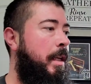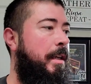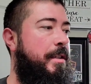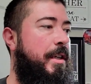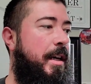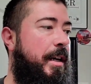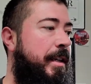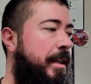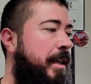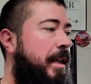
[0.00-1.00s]
it's uh,
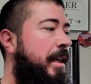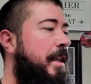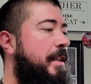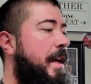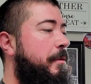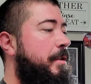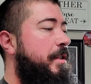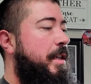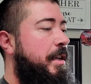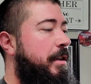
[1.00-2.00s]
that was
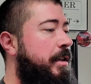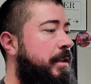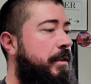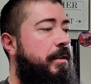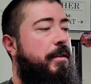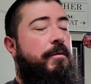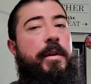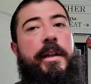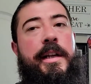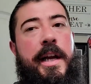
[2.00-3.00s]
uh,
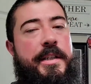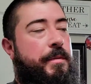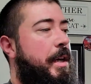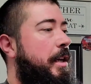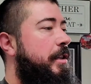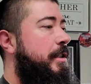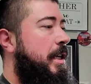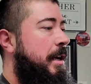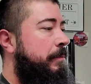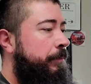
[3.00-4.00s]
really nice. We had a good
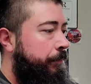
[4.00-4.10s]
time.